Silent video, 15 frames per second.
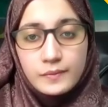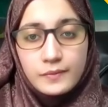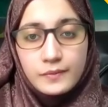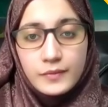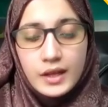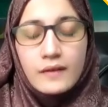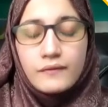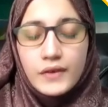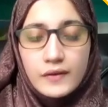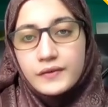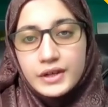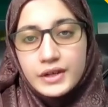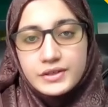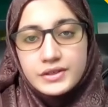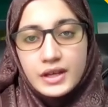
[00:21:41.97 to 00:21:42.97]
Favorites
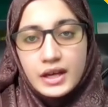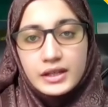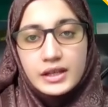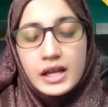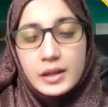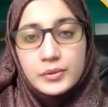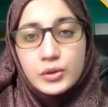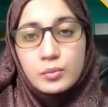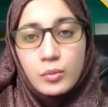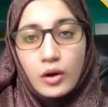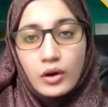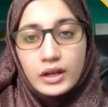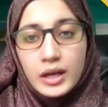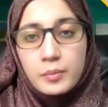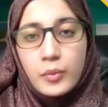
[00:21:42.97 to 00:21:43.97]
can help you mark
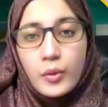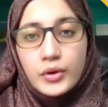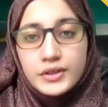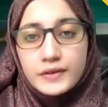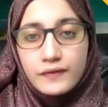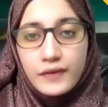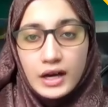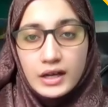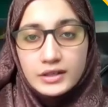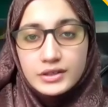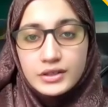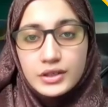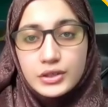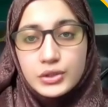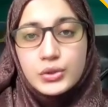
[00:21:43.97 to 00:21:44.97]
important files you
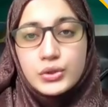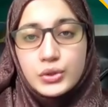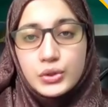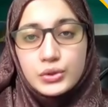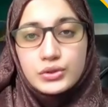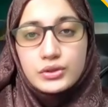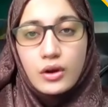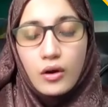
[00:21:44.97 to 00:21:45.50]
use often.